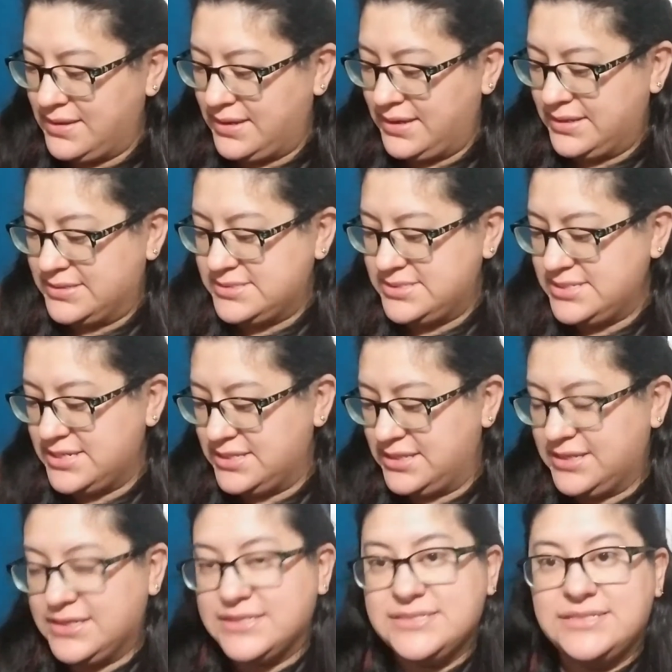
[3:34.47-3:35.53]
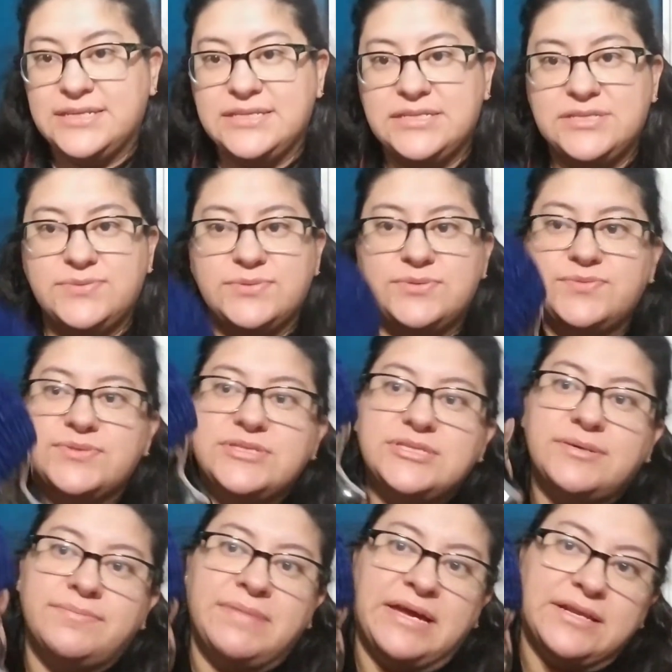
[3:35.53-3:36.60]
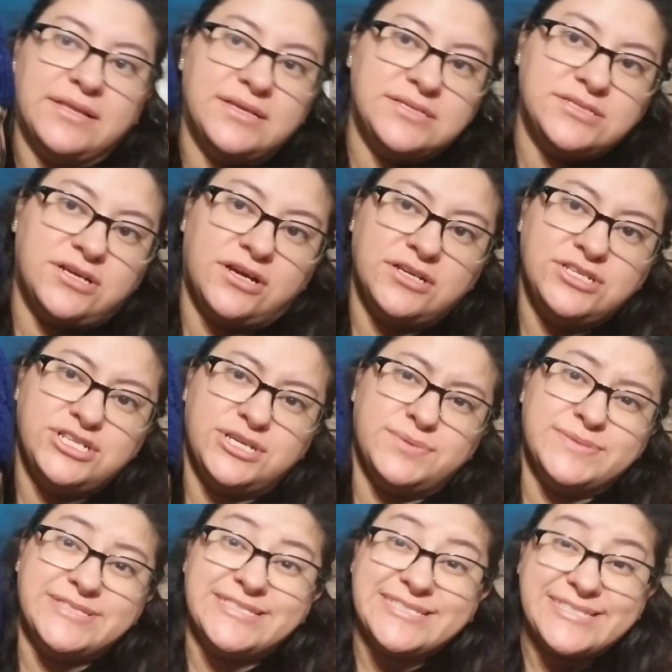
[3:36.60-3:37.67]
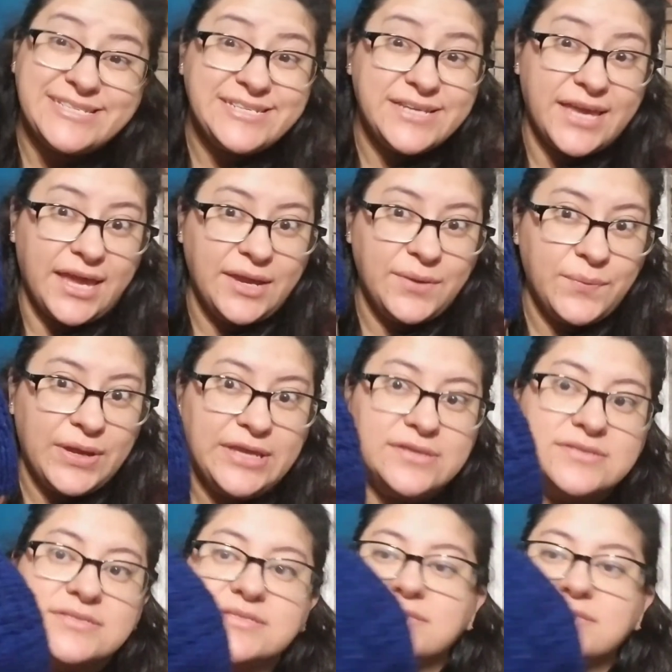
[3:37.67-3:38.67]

And yeah, like I said, this was with some Madeleine Taj. It was a DK weight,